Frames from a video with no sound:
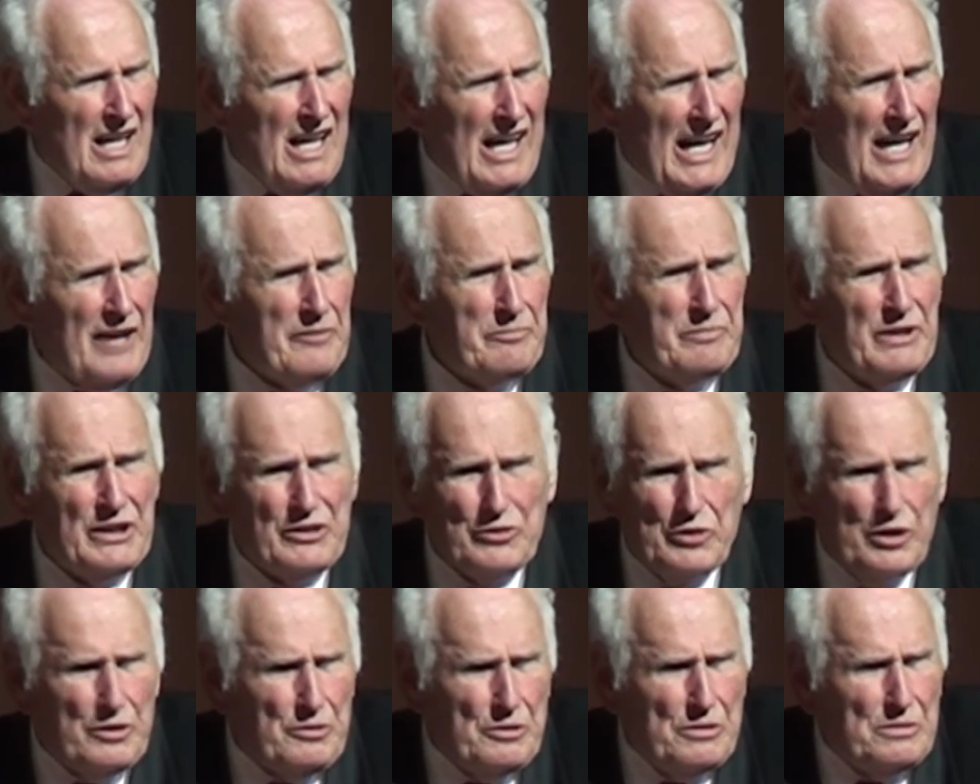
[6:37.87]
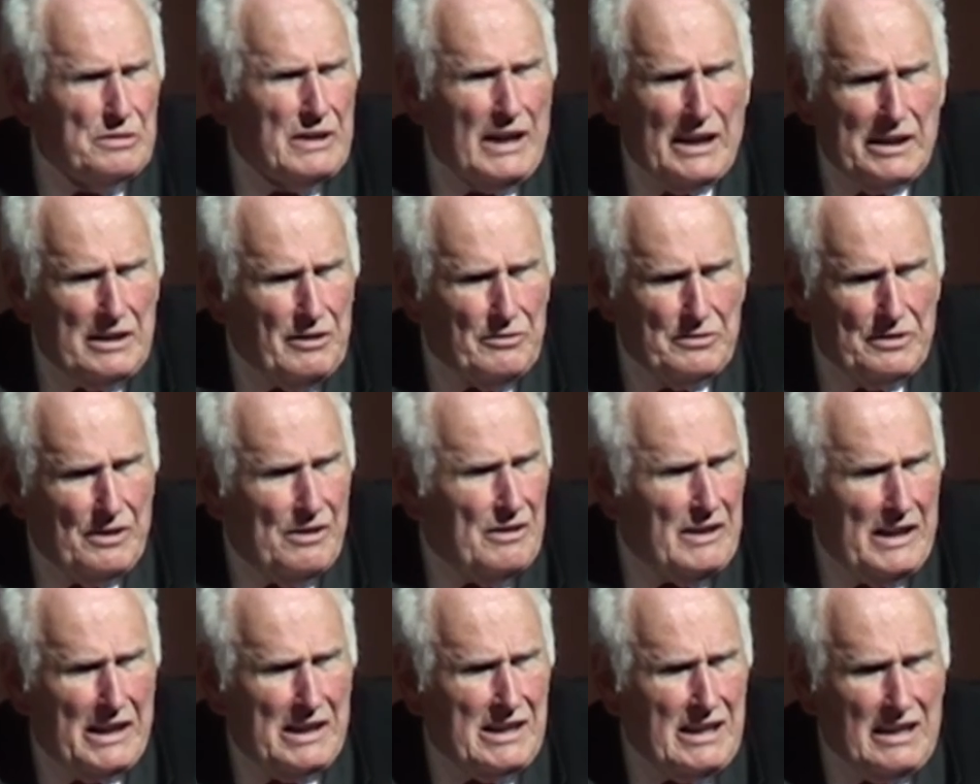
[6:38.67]
I've been told, I don't know,
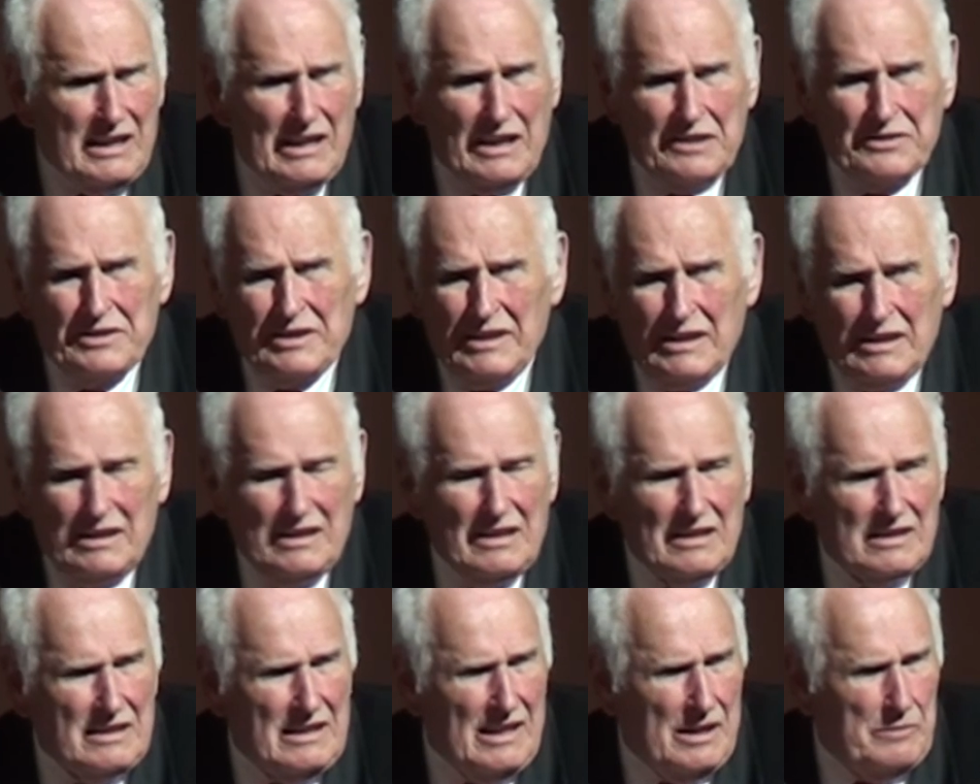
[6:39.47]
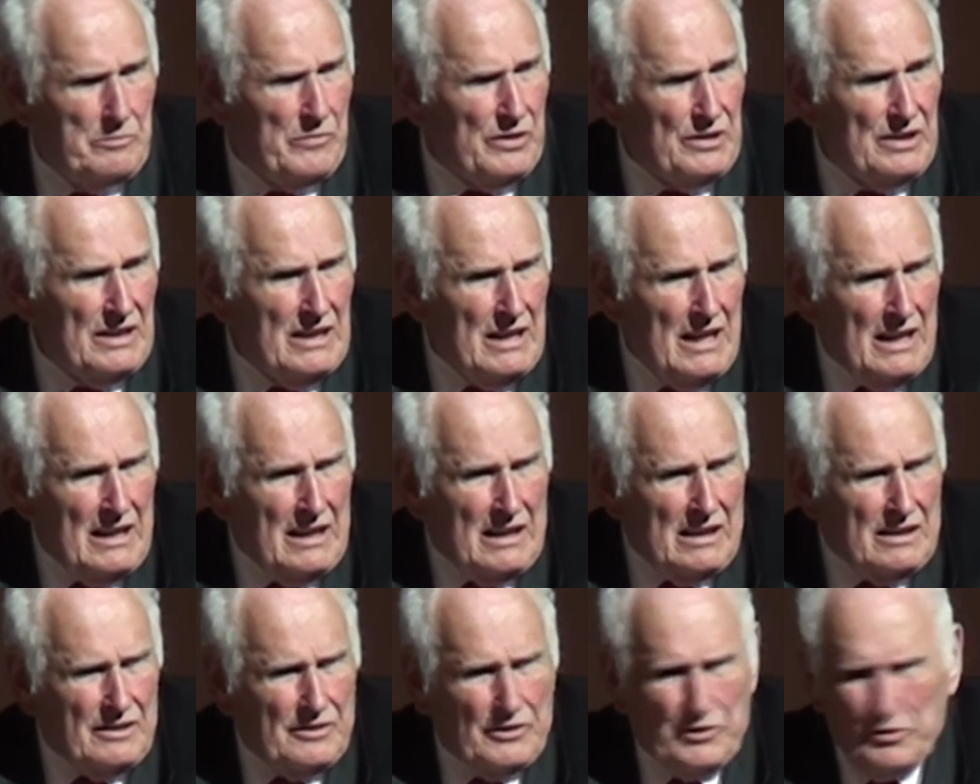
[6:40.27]
I cannot check these numbers,
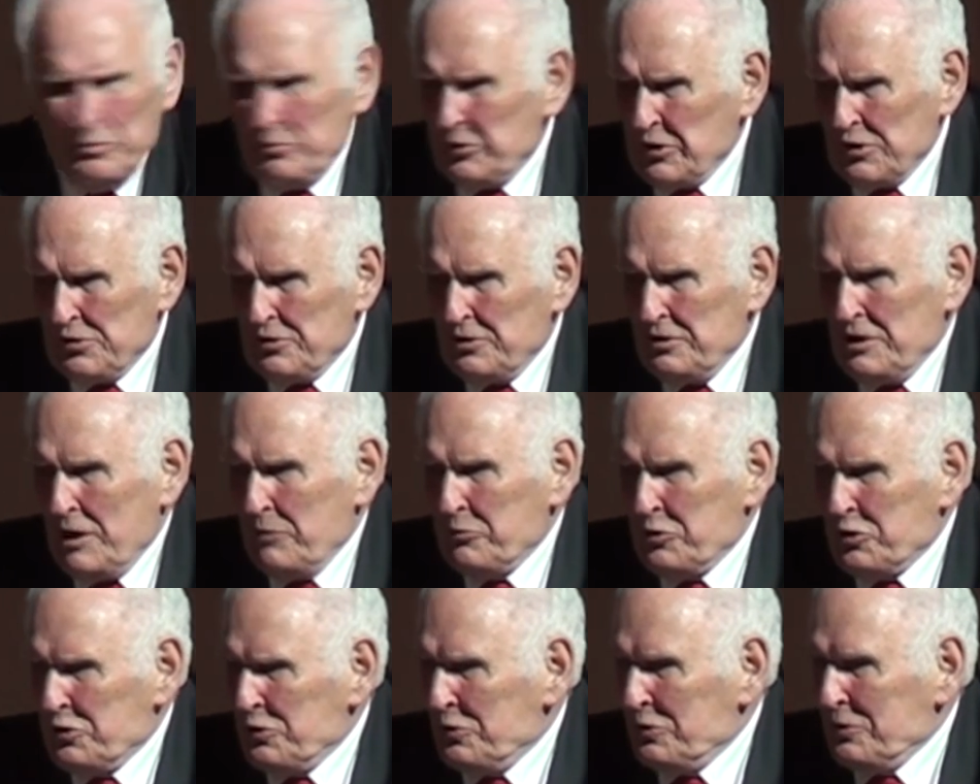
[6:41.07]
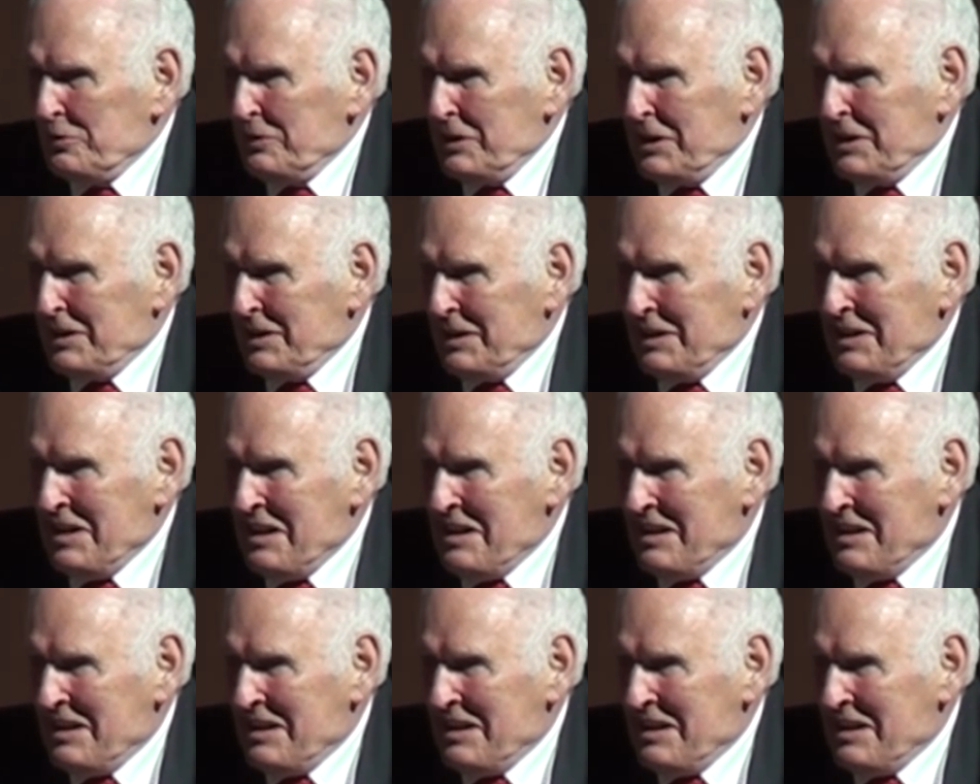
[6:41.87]
the commission, I'm sure you can,